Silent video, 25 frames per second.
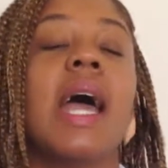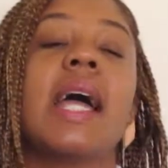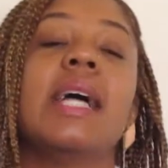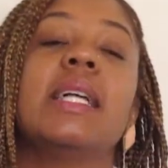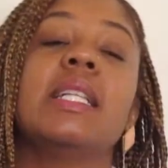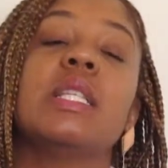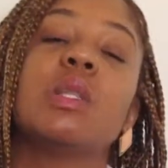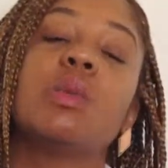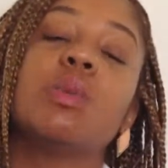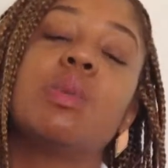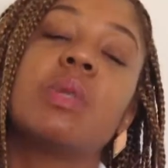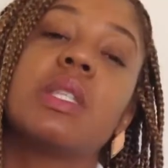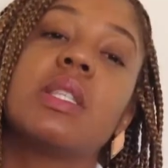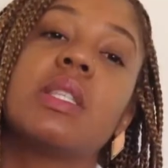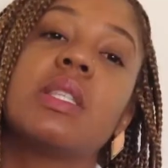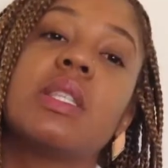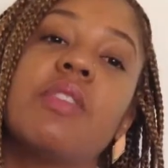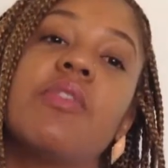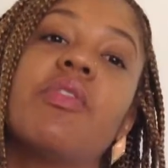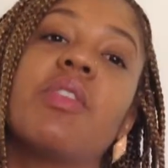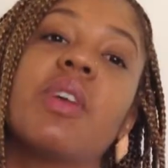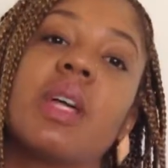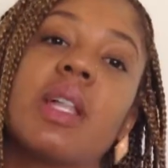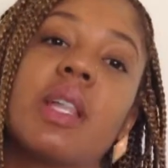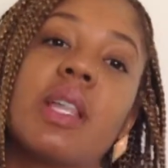and
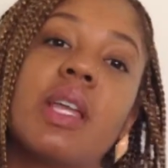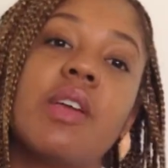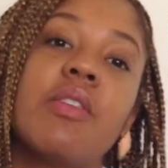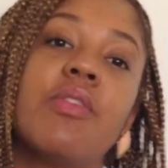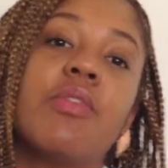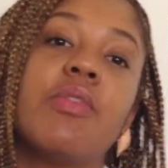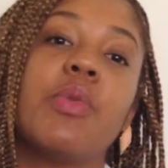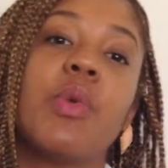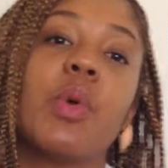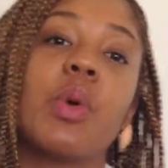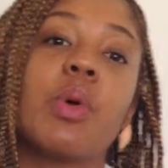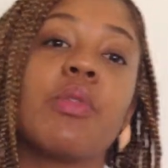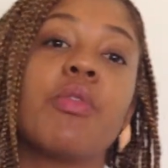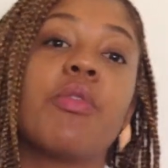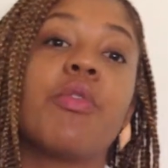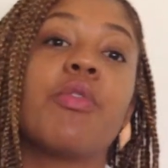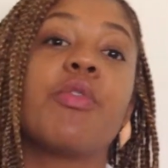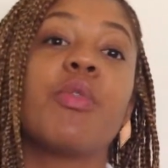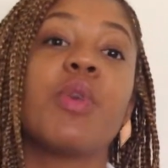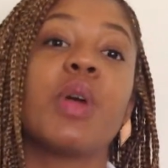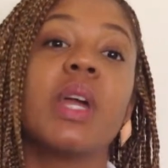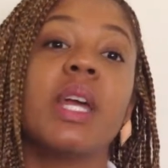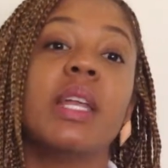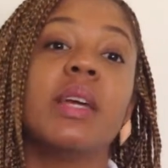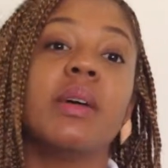specifically for
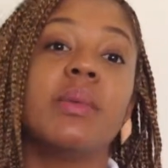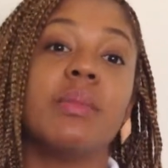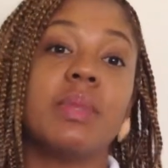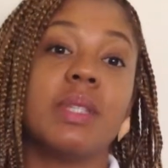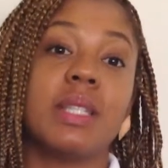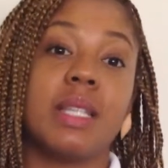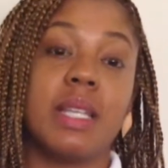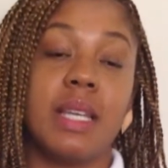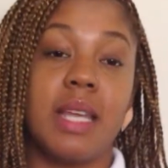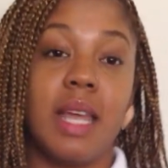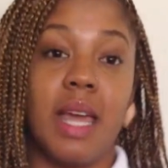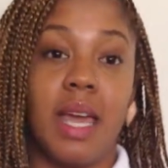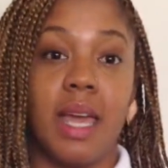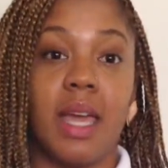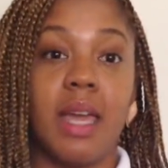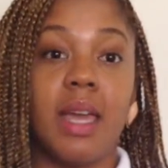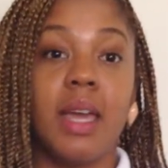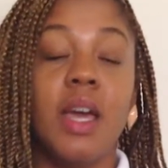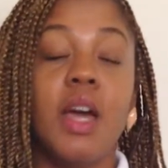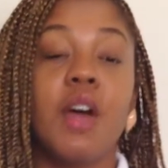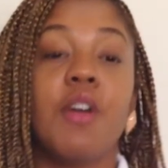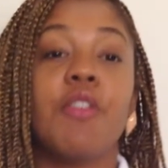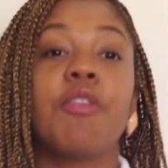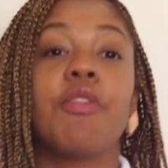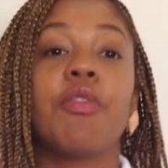freedom today,
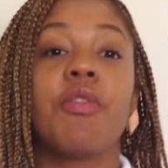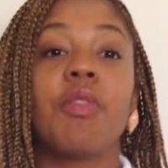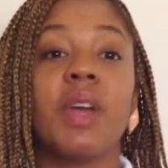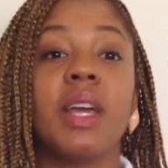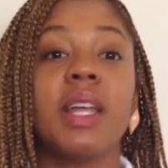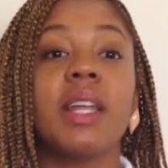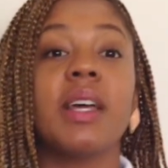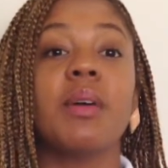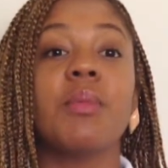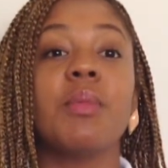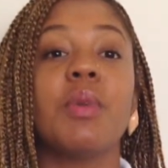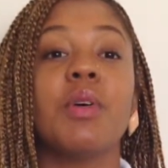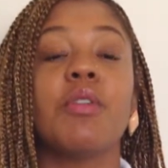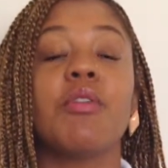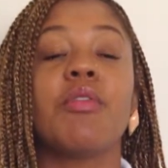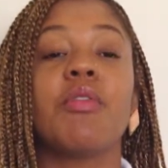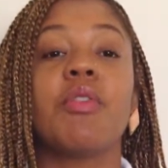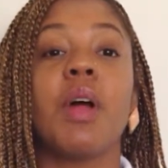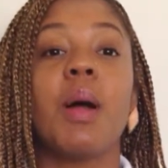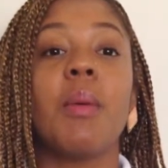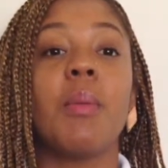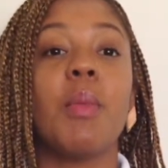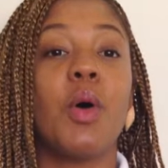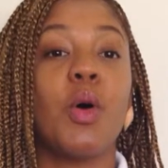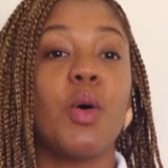freedom
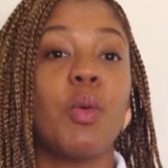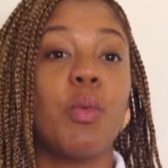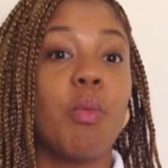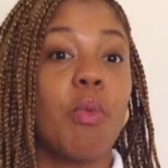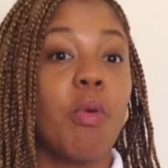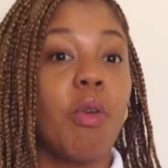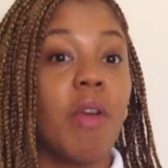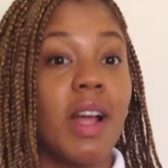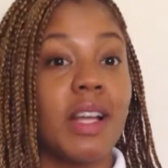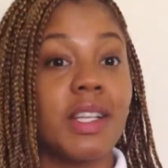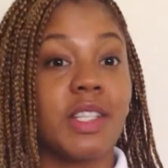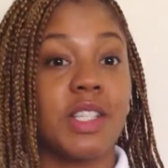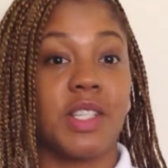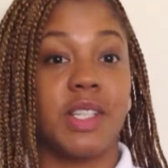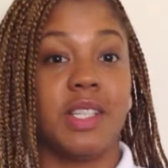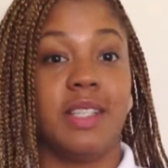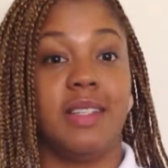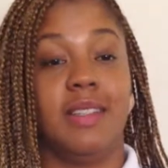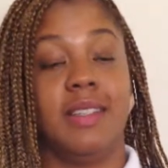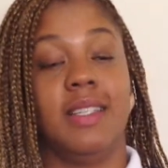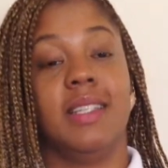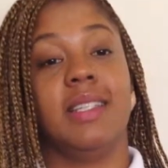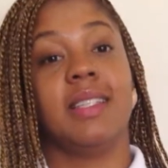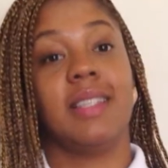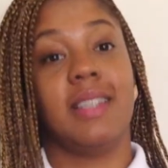from
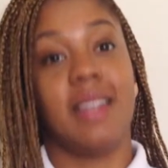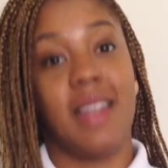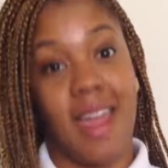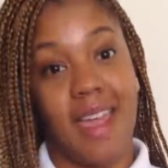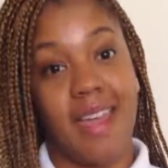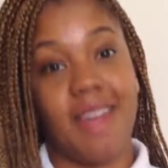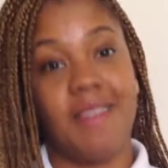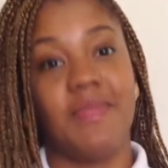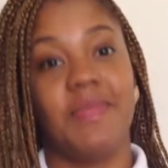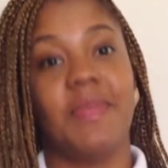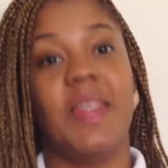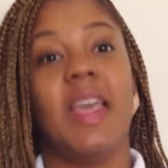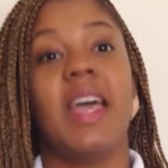oppression today.